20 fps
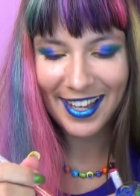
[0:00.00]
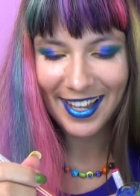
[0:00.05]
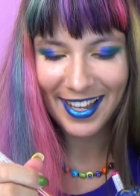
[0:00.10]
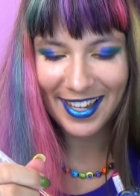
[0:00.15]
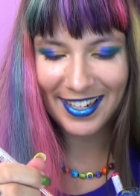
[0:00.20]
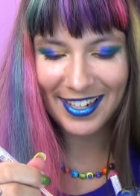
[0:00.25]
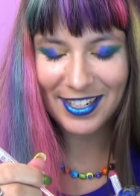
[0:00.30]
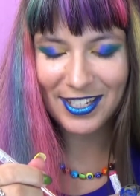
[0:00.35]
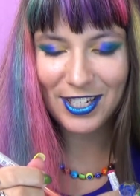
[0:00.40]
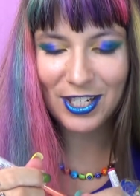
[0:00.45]

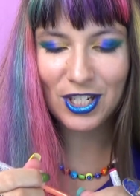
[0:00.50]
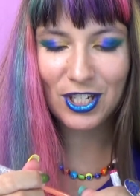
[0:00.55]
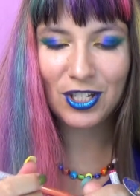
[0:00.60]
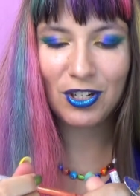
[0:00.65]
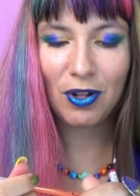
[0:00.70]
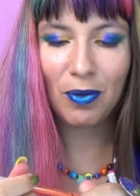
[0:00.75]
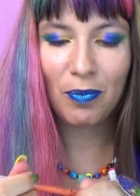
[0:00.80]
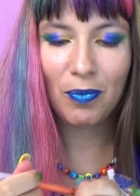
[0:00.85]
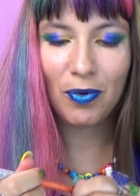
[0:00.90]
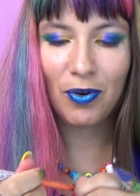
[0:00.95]
an
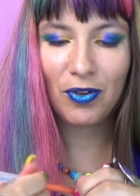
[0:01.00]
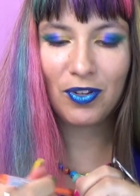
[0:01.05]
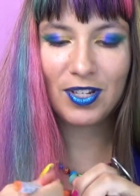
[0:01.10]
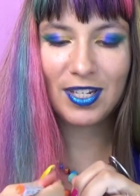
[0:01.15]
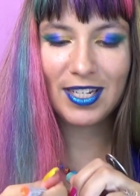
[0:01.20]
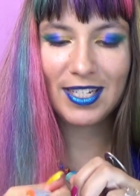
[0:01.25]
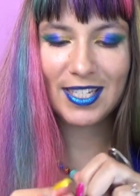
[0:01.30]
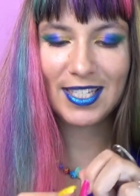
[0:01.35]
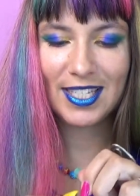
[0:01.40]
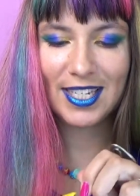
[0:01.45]
additional
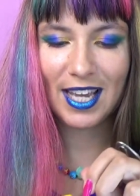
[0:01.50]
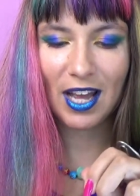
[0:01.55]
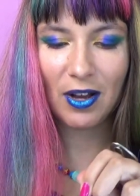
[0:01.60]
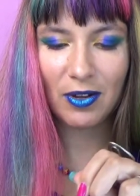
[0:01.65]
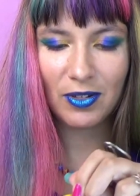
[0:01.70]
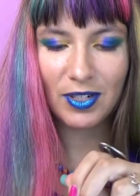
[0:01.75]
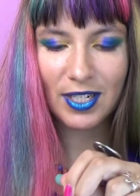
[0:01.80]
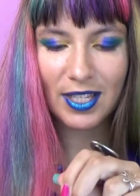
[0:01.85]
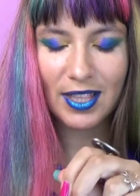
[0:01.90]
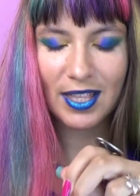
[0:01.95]
birthday
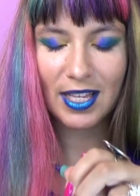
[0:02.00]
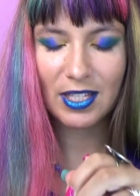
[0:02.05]
discount and